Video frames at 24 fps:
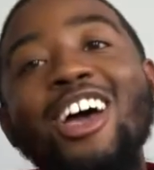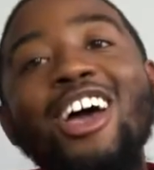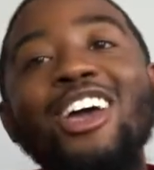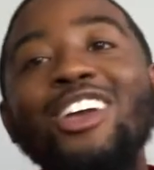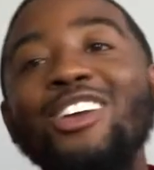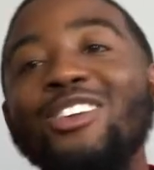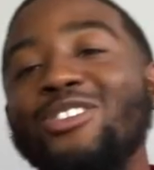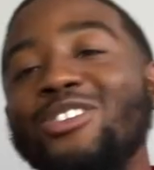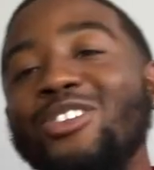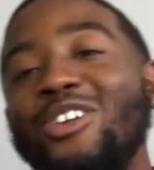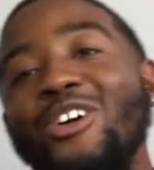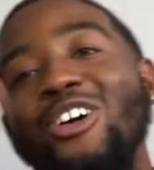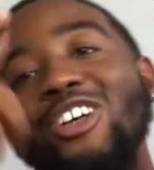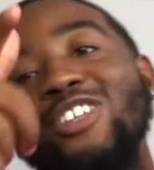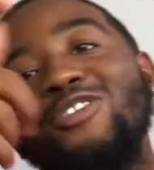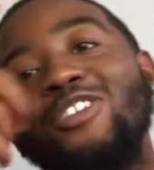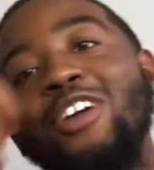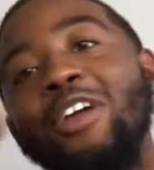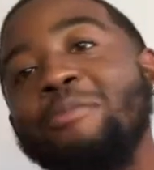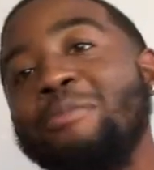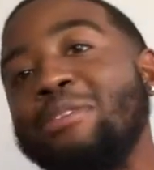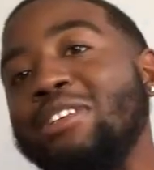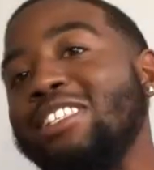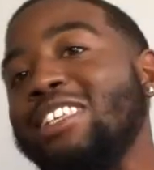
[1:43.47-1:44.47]
You know it's
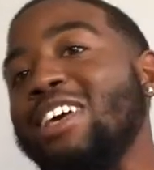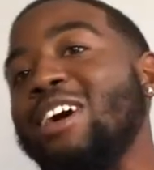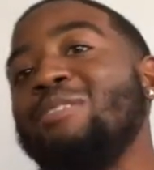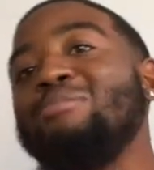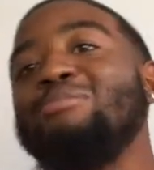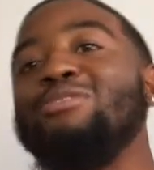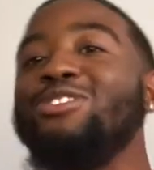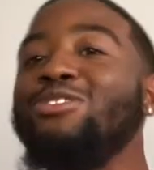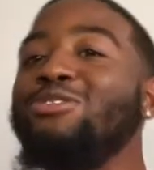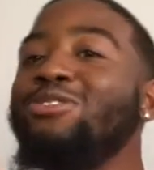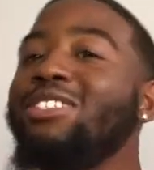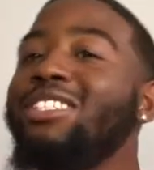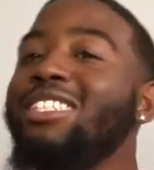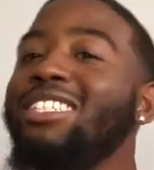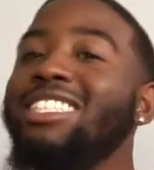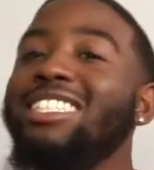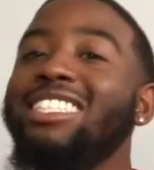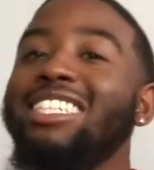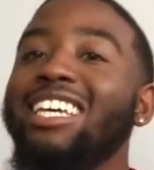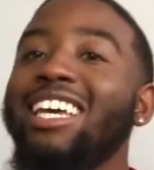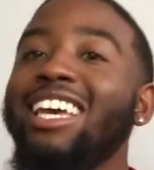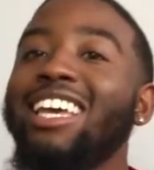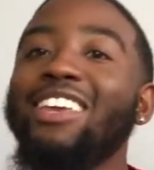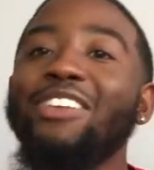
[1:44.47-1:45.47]
ready to be some juicy
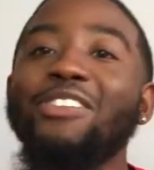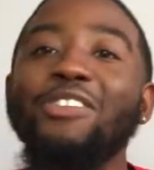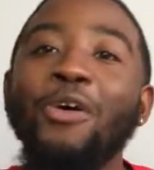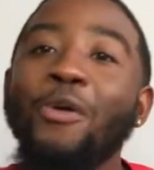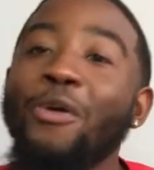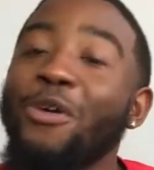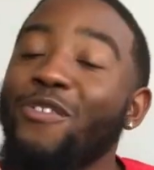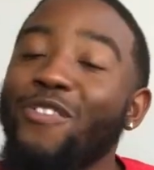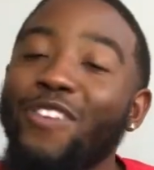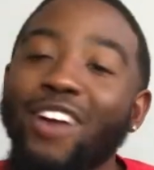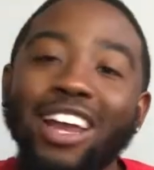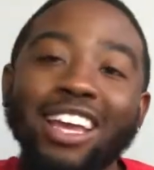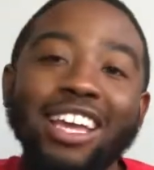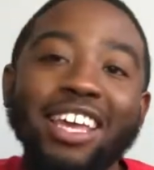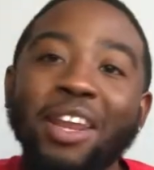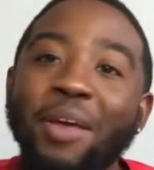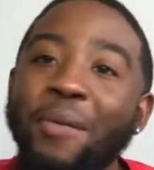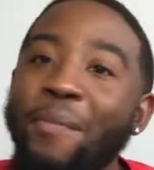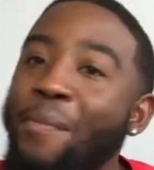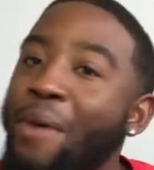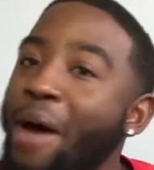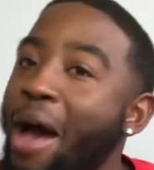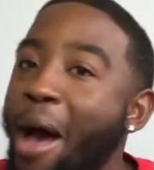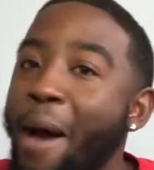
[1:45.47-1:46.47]
shit. You know we ready to get
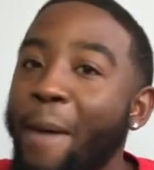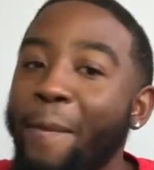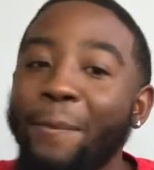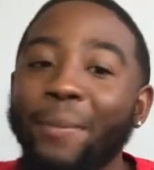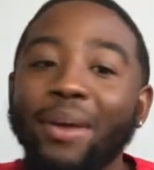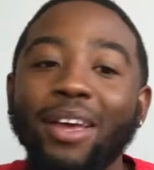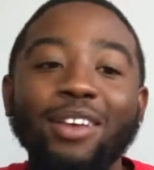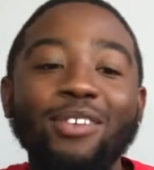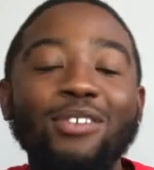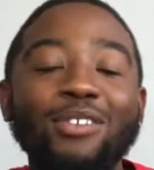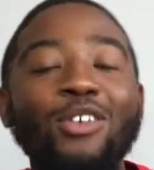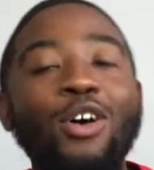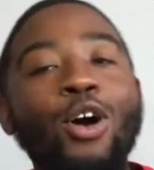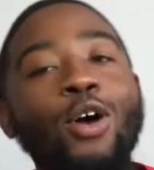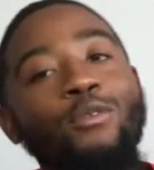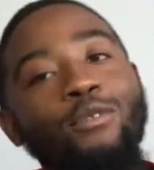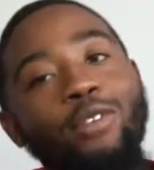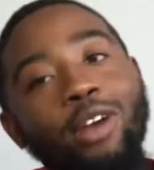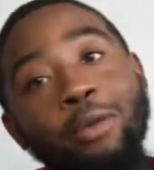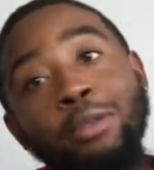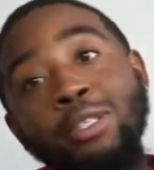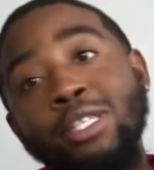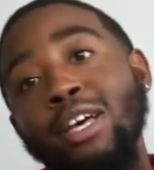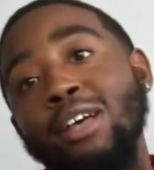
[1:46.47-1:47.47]
it popping. You know I'm
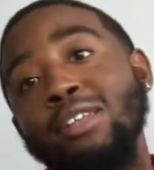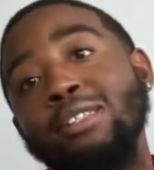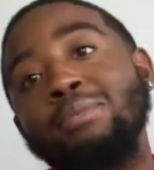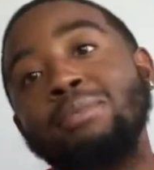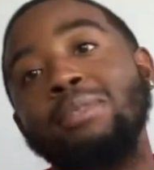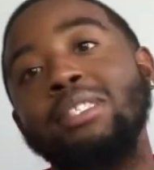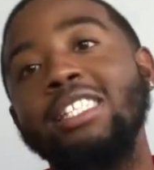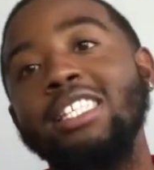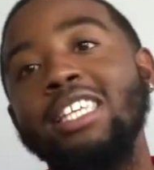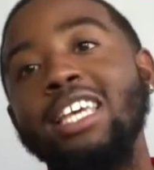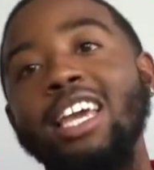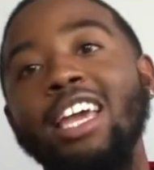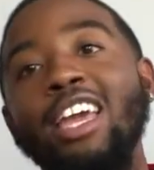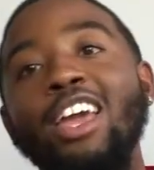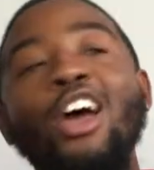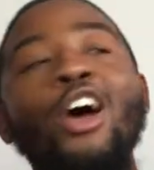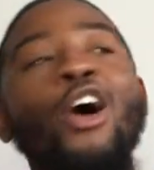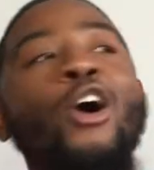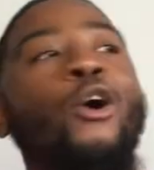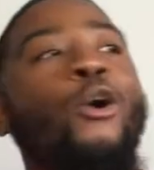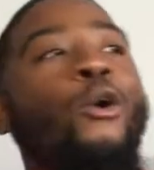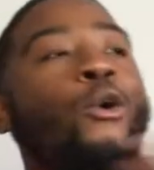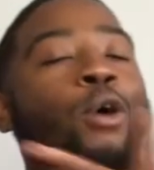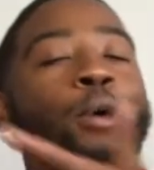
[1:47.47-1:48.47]
ready to tell some tea,
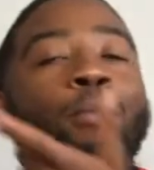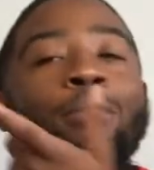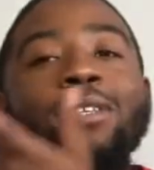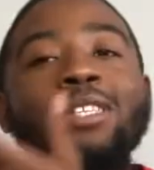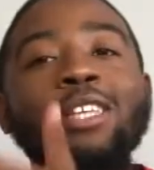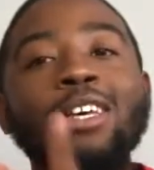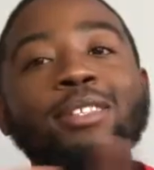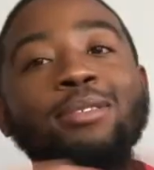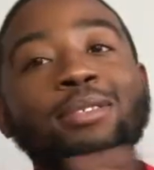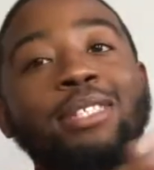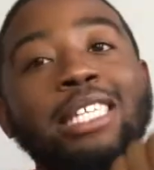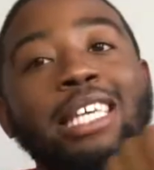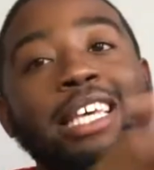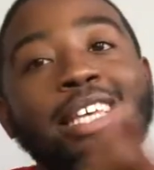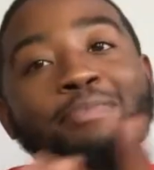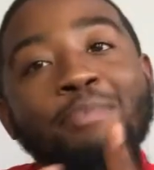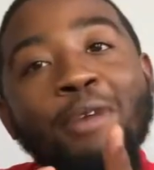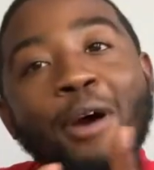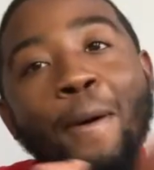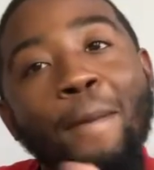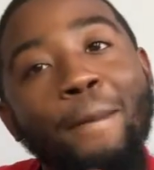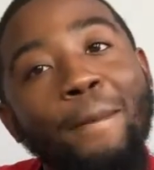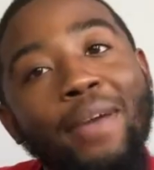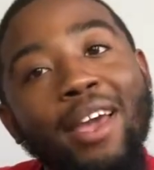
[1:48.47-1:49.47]
or I'm gonna tell some tea
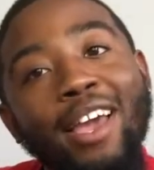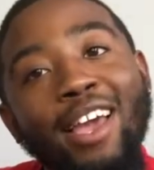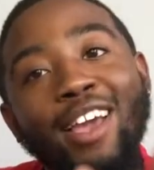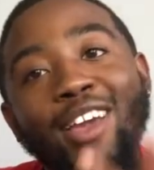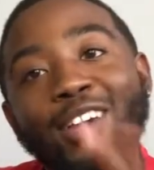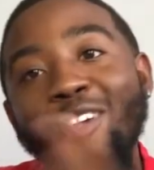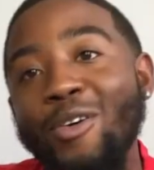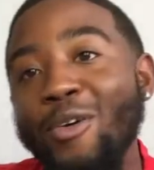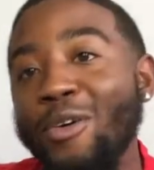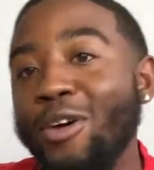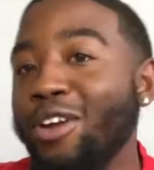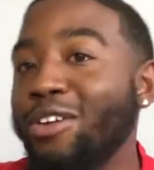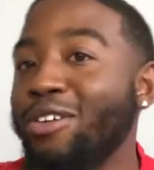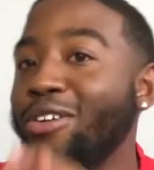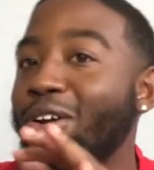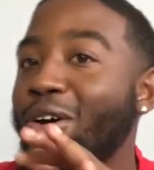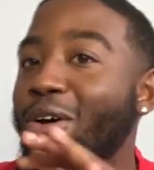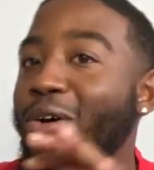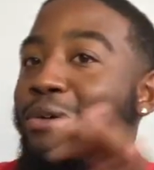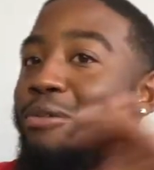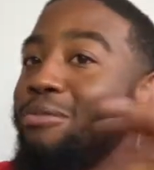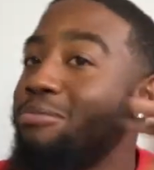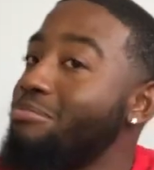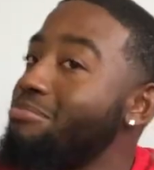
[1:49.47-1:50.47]
about me, or you
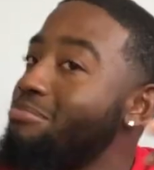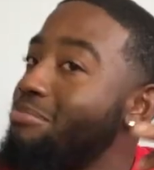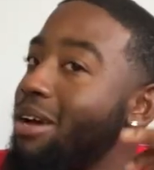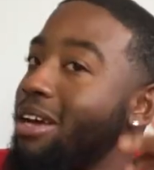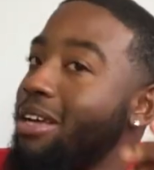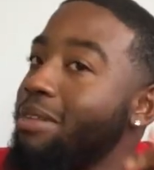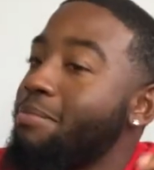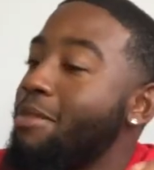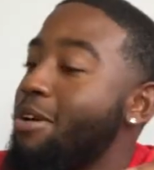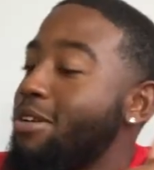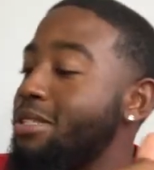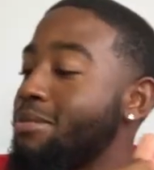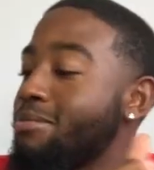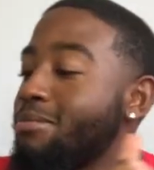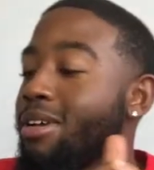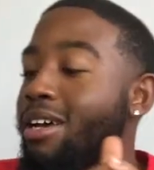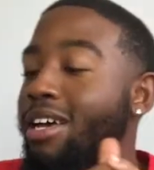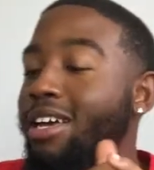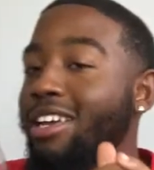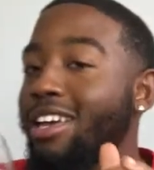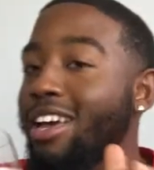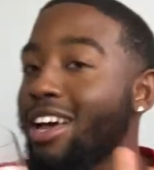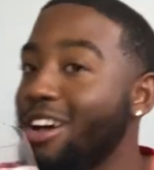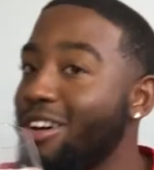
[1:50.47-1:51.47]
know might about
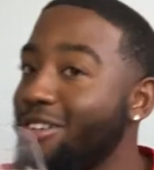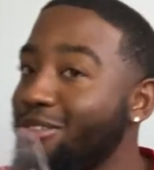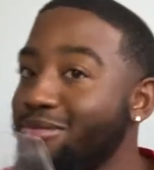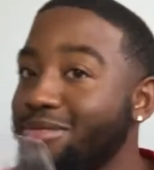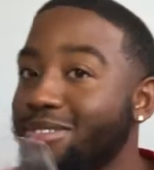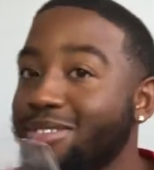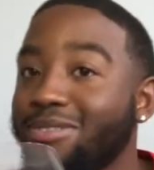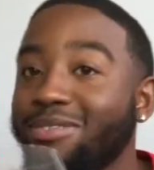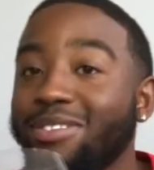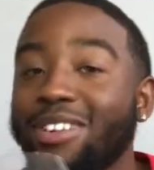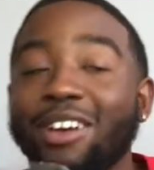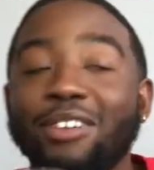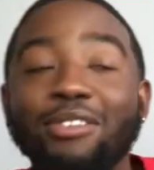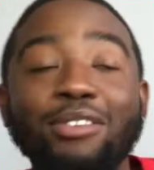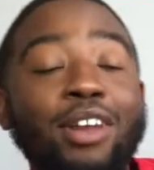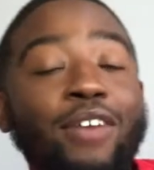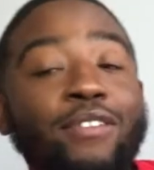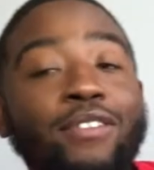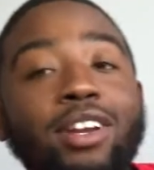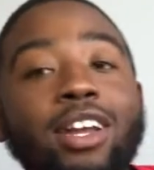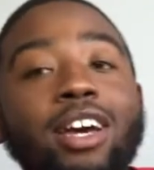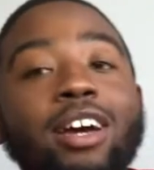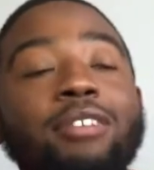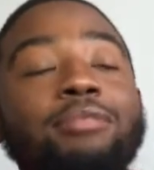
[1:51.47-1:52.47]
somebody else. You know, you never
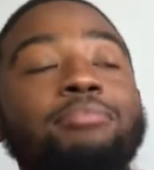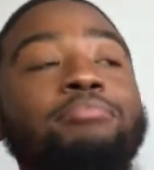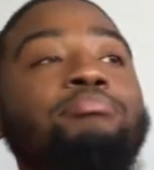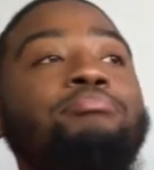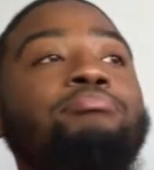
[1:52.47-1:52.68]
know.